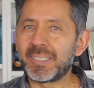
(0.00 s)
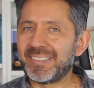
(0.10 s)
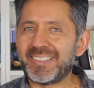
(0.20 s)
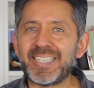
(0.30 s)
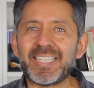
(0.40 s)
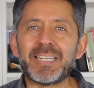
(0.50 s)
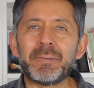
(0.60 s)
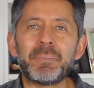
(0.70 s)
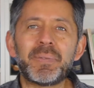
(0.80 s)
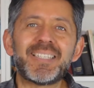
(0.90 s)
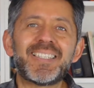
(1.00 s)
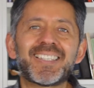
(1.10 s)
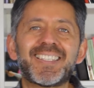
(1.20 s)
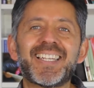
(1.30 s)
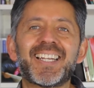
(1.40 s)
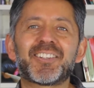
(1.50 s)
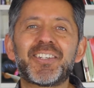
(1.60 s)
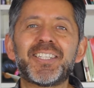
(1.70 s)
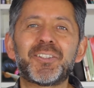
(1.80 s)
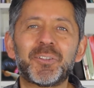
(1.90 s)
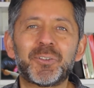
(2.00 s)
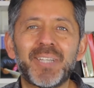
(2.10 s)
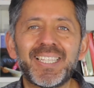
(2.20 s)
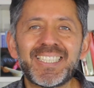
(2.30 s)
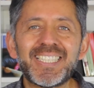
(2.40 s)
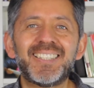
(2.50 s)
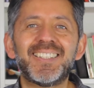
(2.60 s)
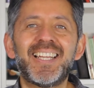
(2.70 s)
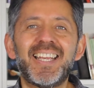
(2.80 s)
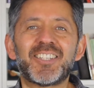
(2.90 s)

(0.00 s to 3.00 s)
She immediately agreed to the deal,